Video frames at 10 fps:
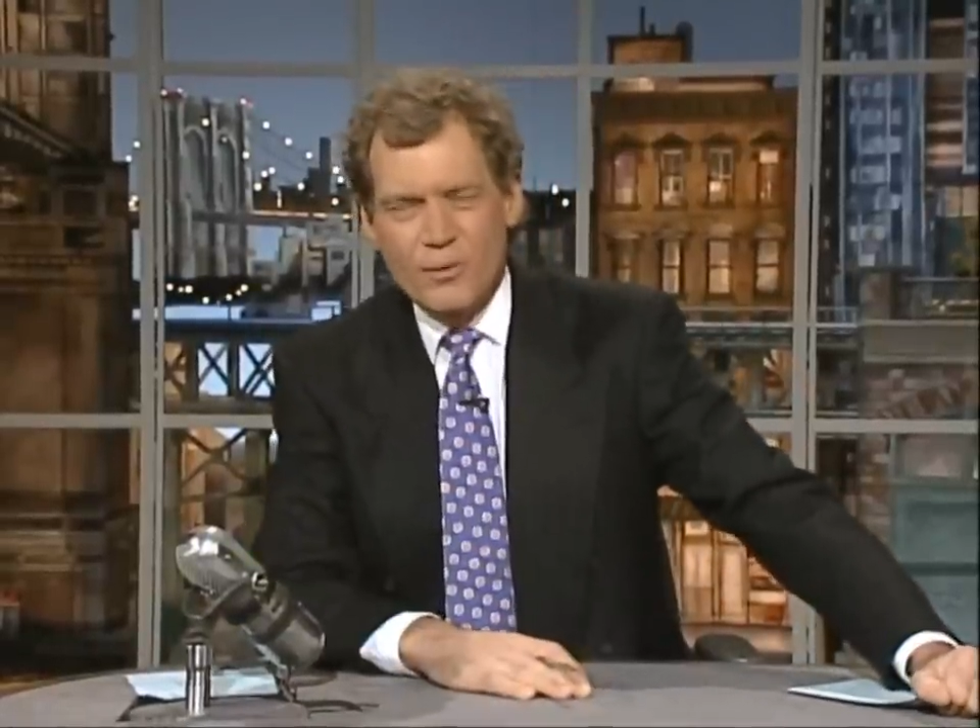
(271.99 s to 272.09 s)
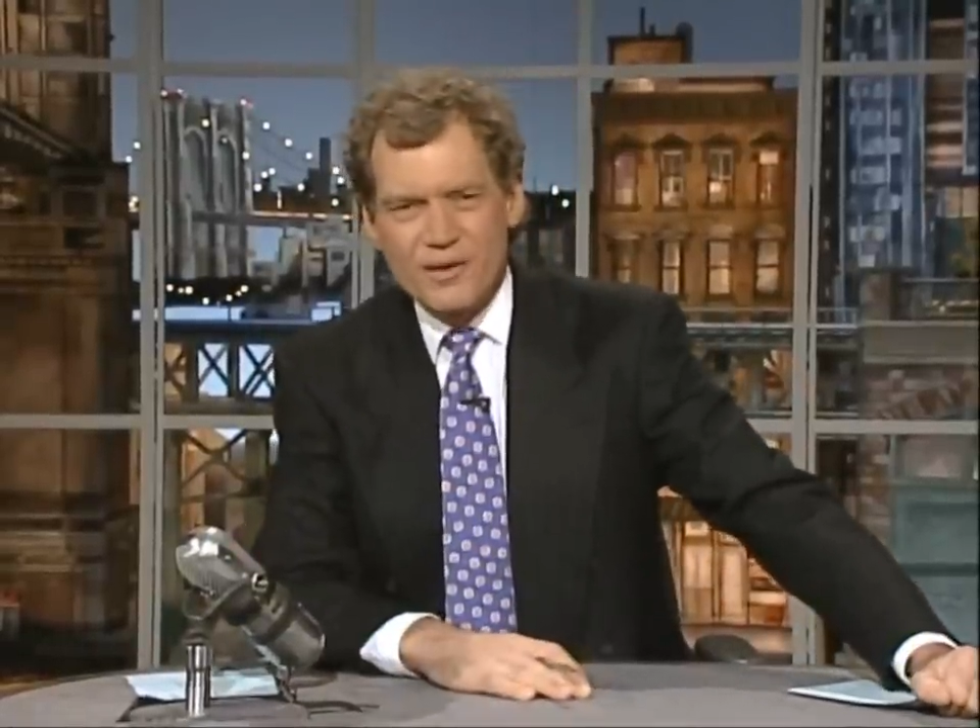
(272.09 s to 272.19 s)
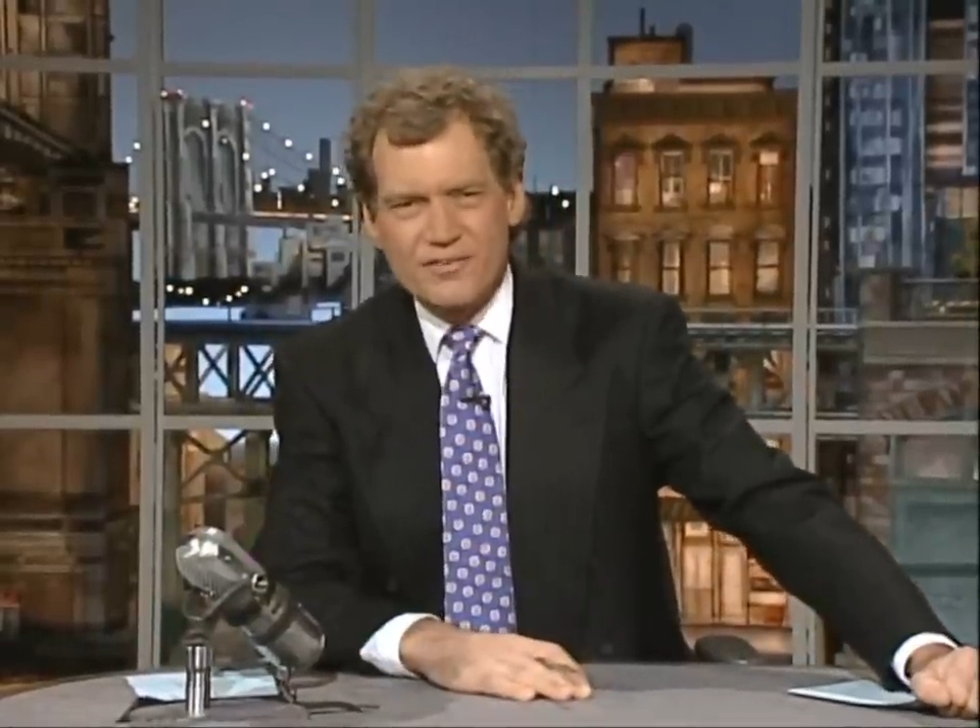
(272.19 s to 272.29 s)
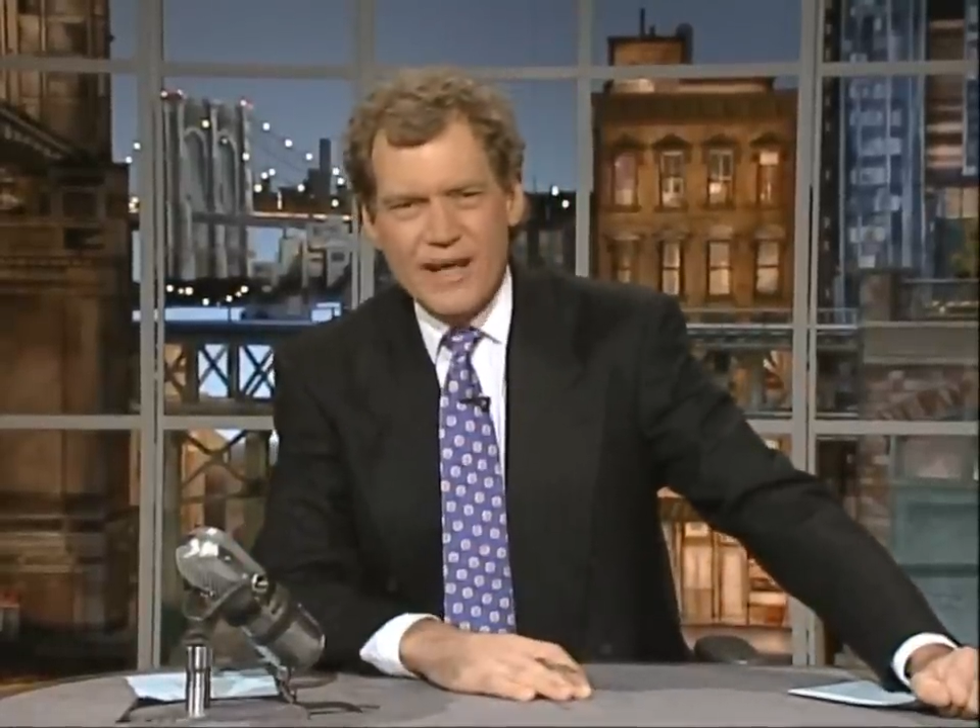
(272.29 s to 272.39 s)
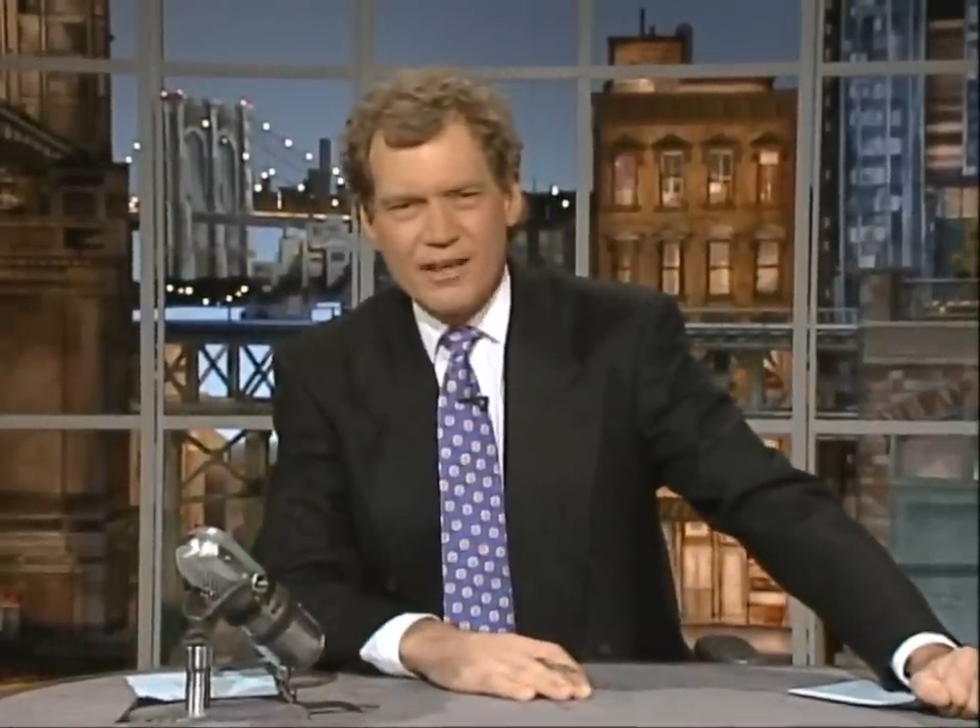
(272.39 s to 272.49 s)

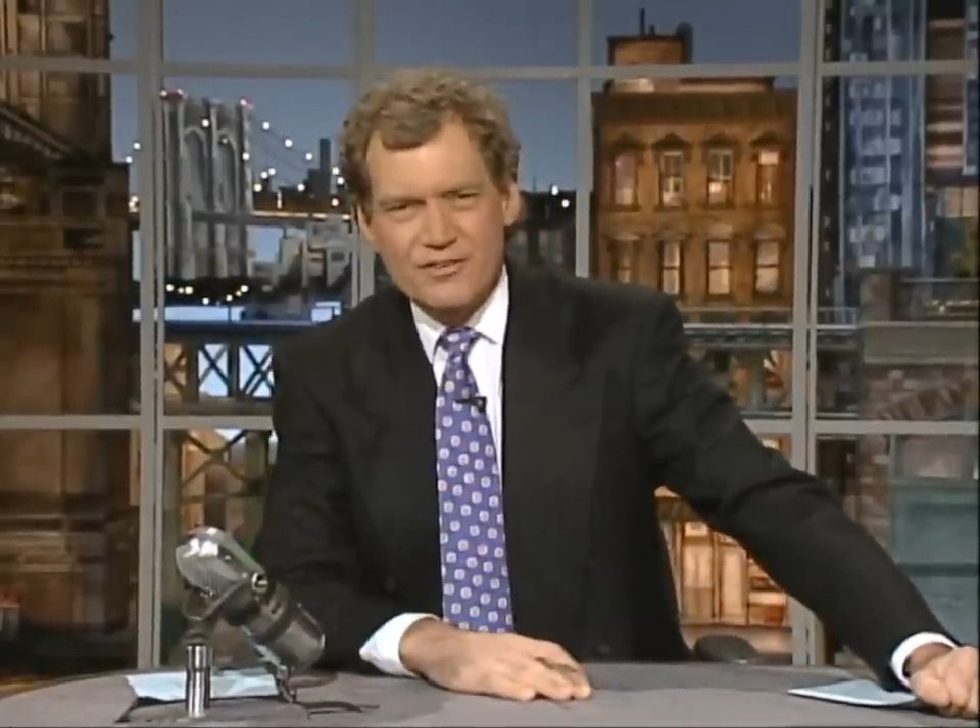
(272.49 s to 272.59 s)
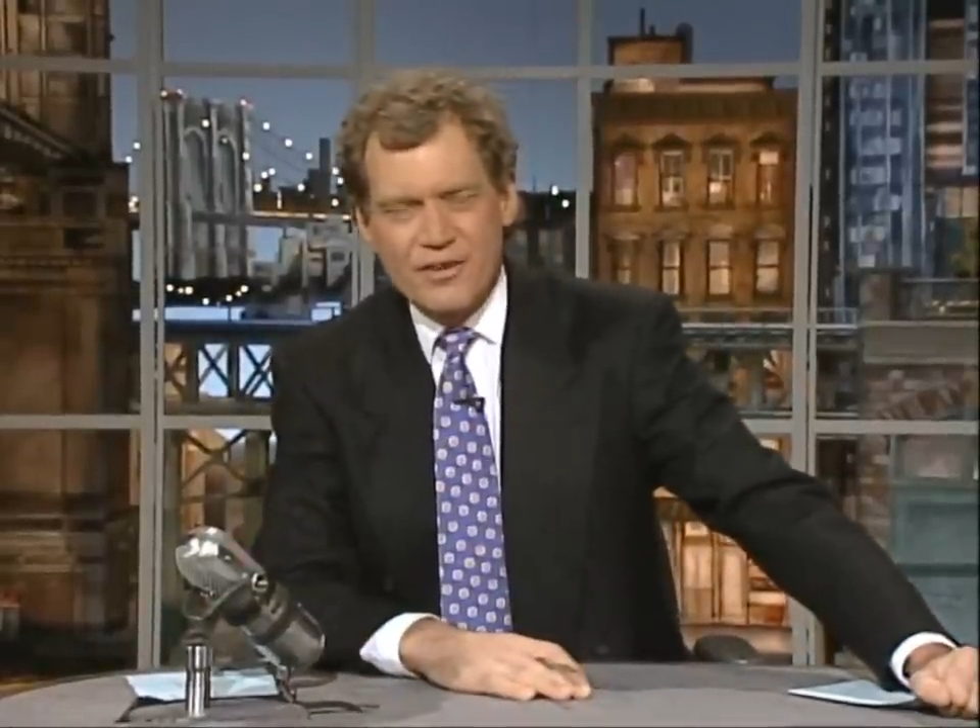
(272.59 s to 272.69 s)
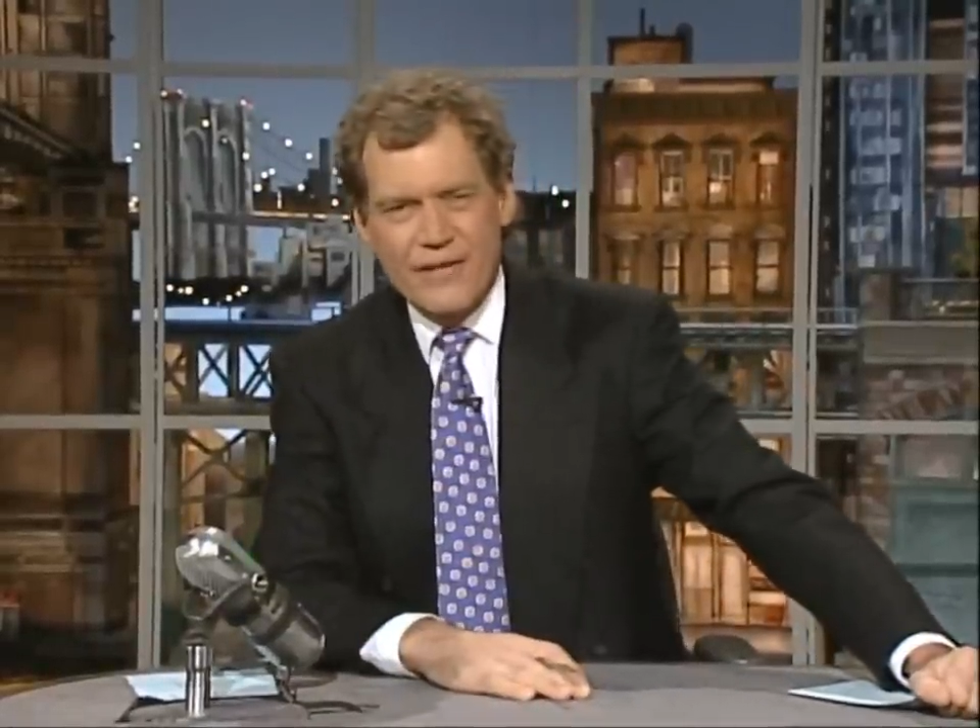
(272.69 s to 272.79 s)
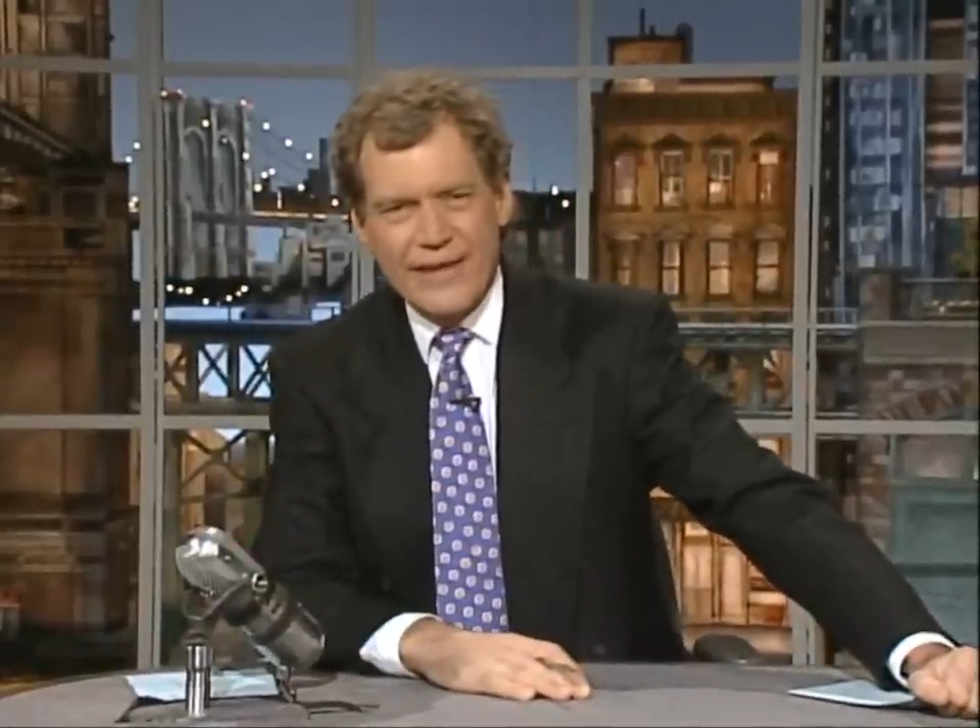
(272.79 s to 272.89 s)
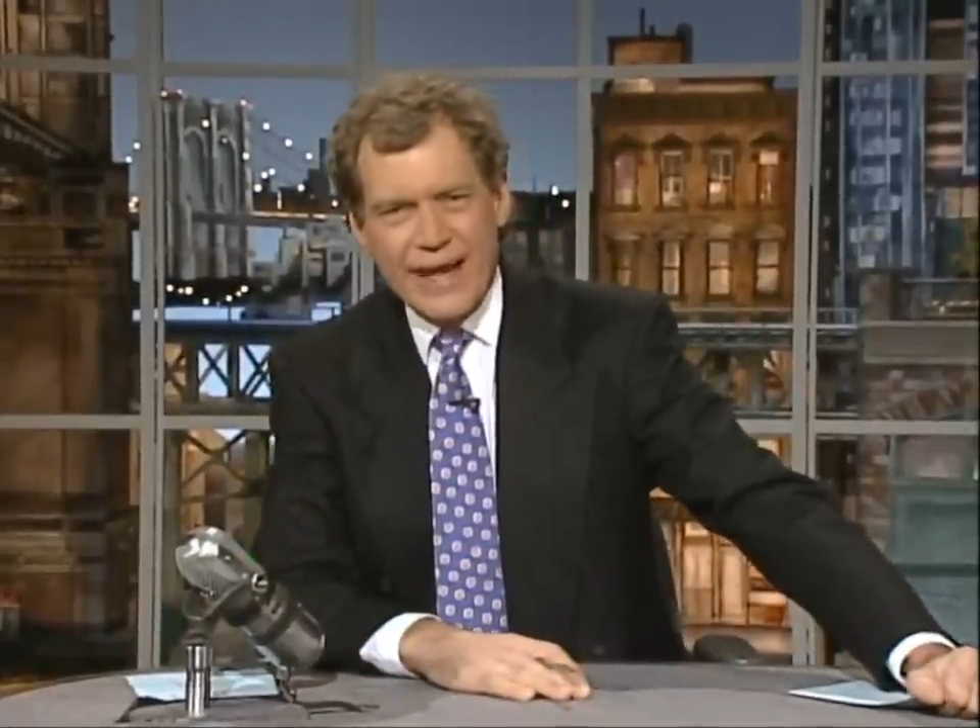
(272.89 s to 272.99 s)
What's next?
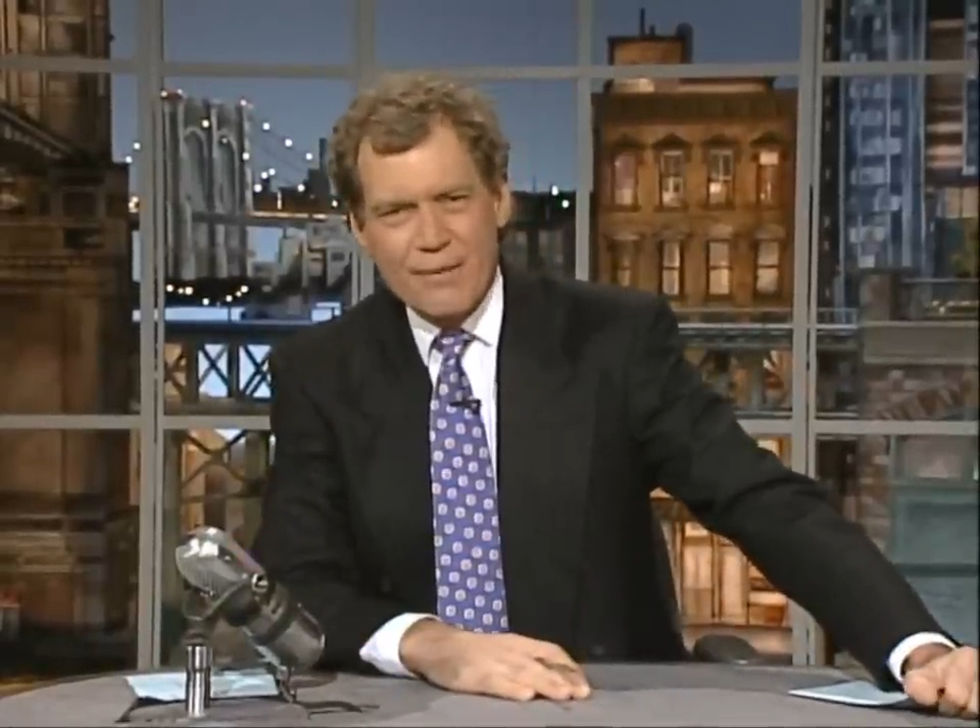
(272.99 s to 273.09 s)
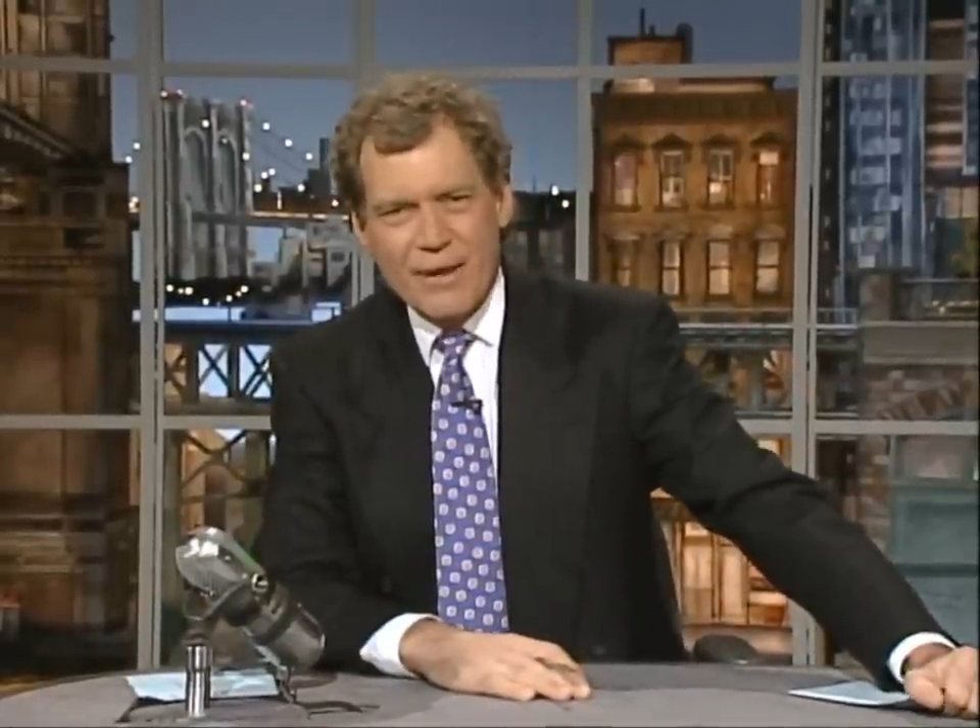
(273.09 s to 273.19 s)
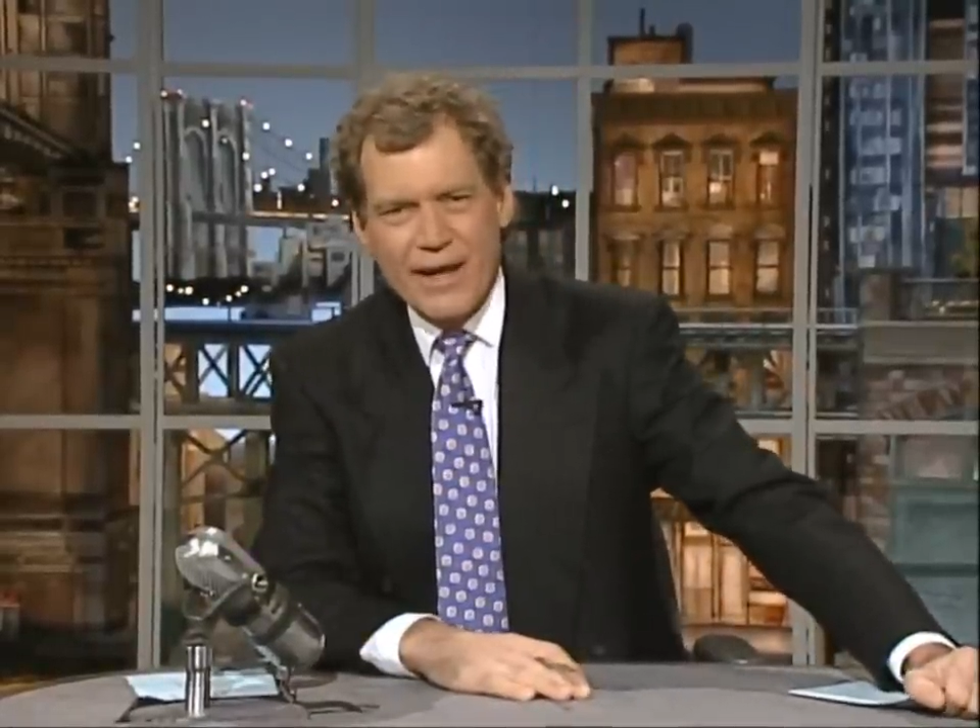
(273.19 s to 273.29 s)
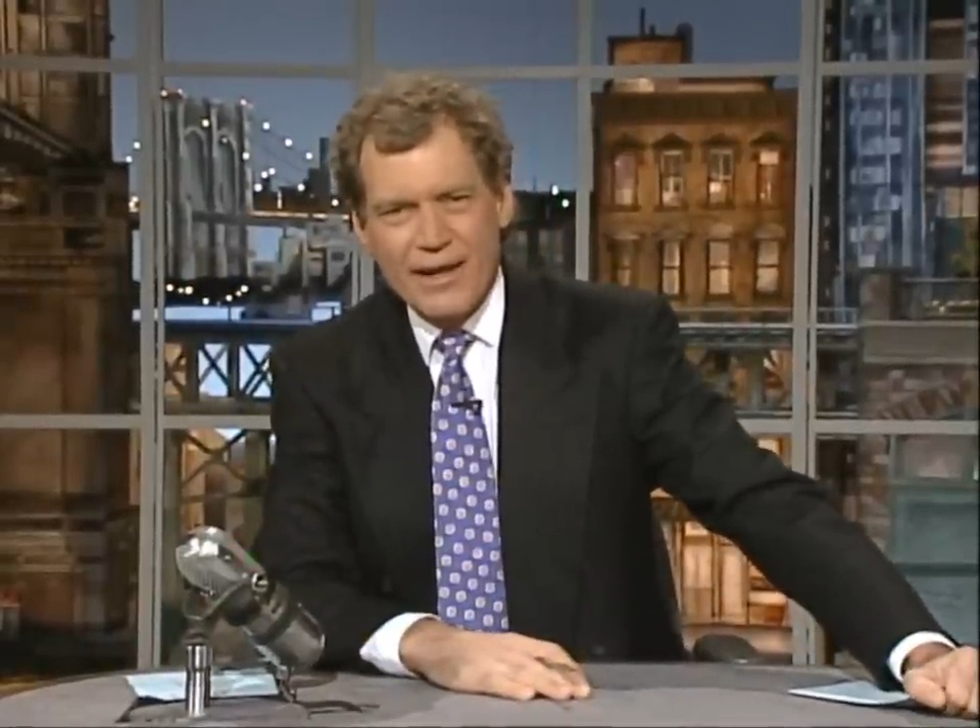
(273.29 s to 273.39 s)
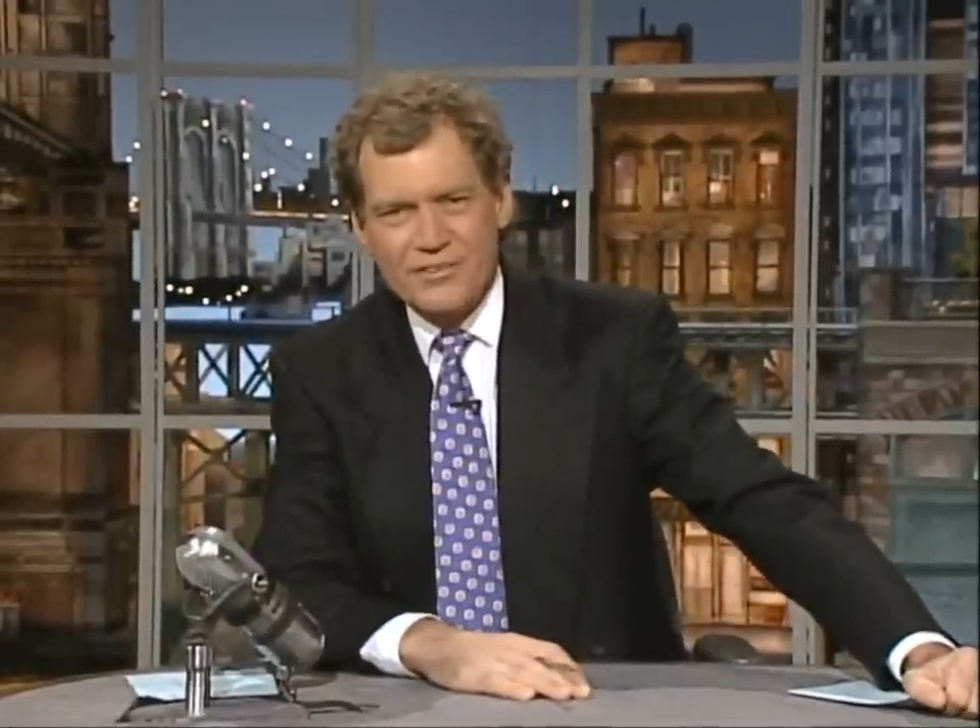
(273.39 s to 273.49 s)
Turn on the camera, Hal.